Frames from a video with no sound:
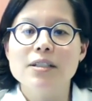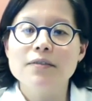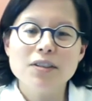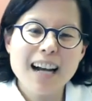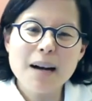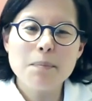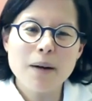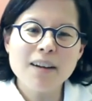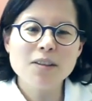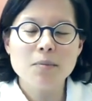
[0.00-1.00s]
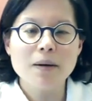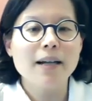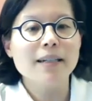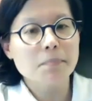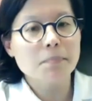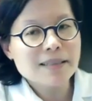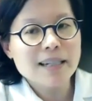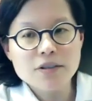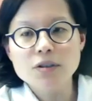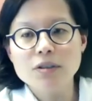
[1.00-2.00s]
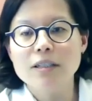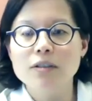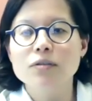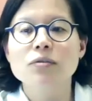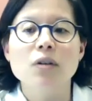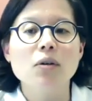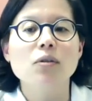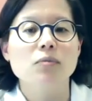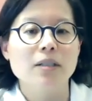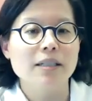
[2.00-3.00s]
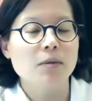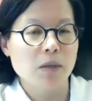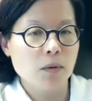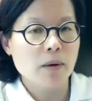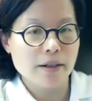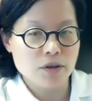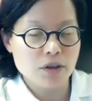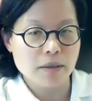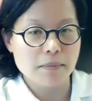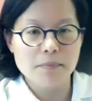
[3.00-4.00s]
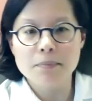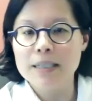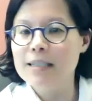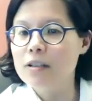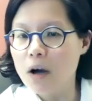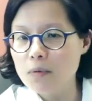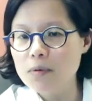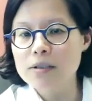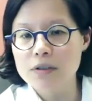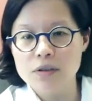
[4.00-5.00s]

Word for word: if you're not bothered by it, potentially you don't really require treatment. But it's always